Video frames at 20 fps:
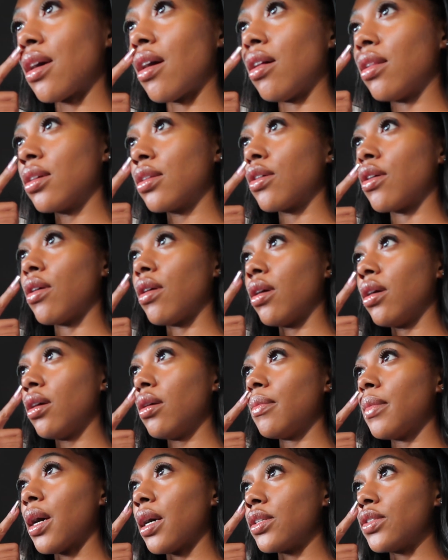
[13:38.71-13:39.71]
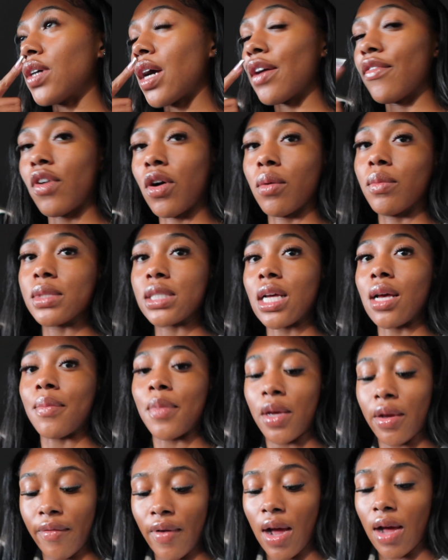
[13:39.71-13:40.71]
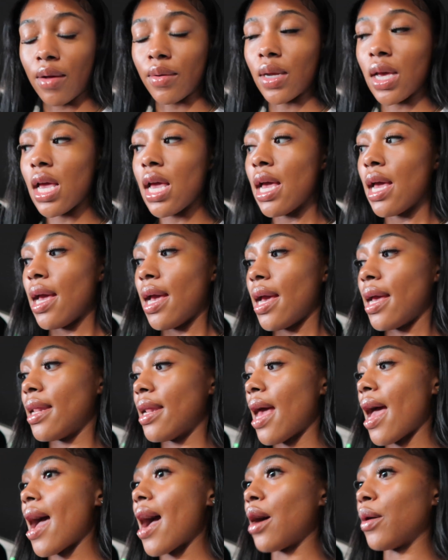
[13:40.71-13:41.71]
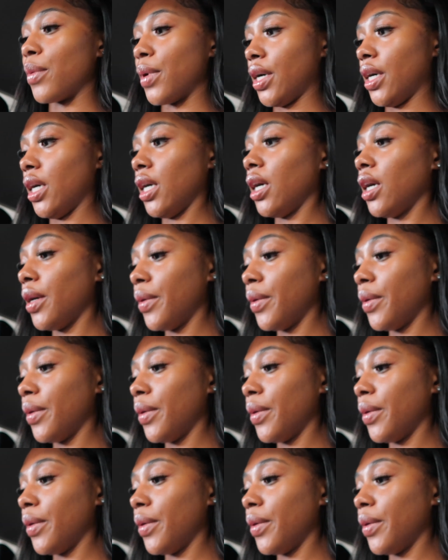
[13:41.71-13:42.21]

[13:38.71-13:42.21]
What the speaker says: all in all my drive home is gonna be around an hour.